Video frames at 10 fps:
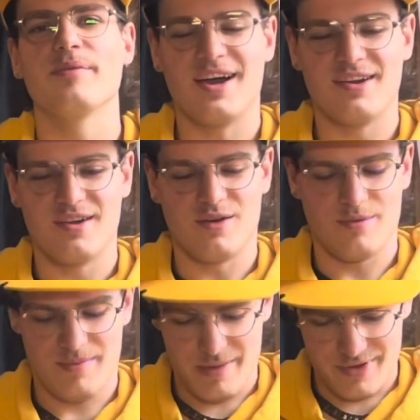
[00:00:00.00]
I don't know,
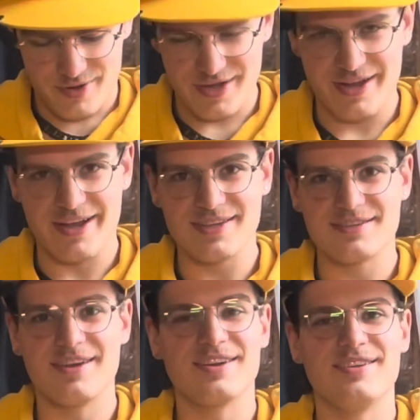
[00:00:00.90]
maybe you can guess
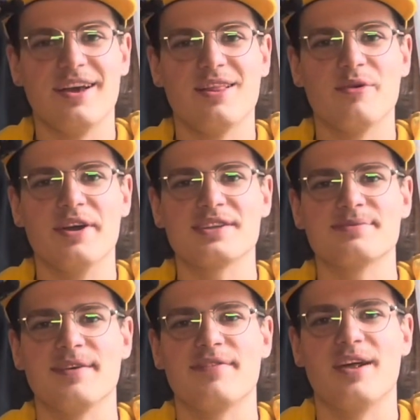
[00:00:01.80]
that yellow is
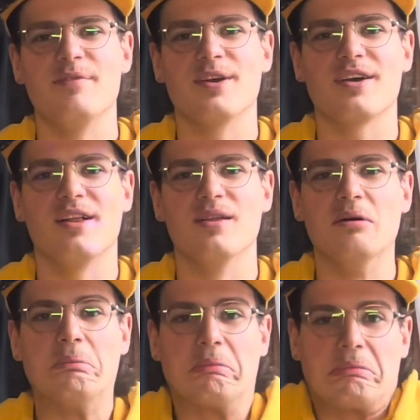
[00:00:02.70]
my favorite color.
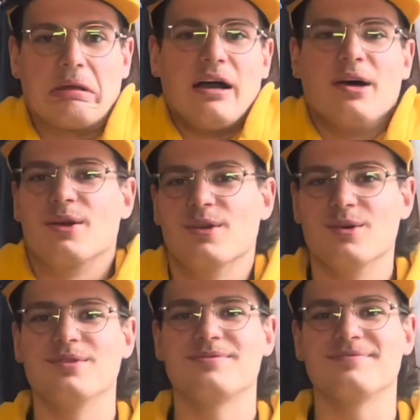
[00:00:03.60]
I don't know.